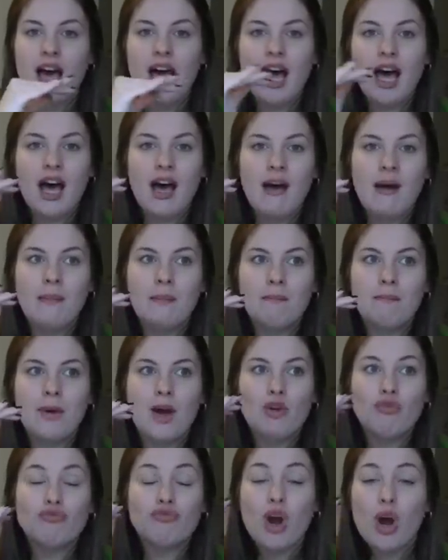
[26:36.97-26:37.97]

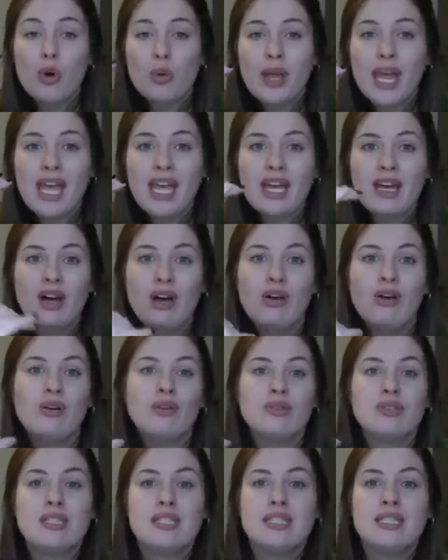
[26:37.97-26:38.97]
um, row
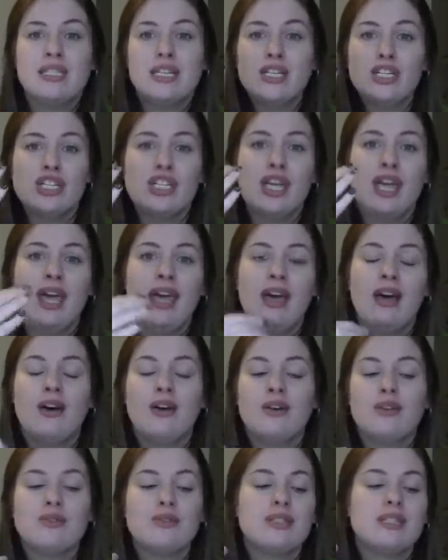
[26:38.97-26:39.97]
counts, stitch
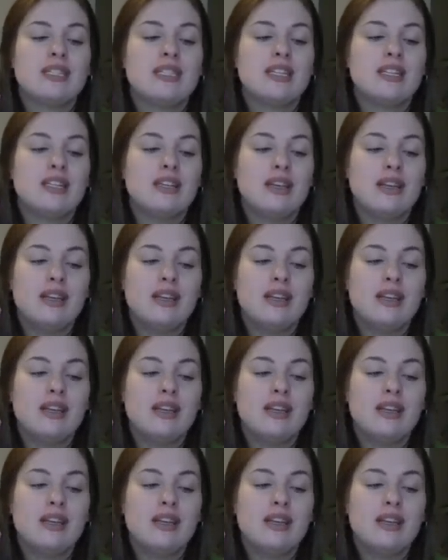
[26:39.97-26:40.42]
counts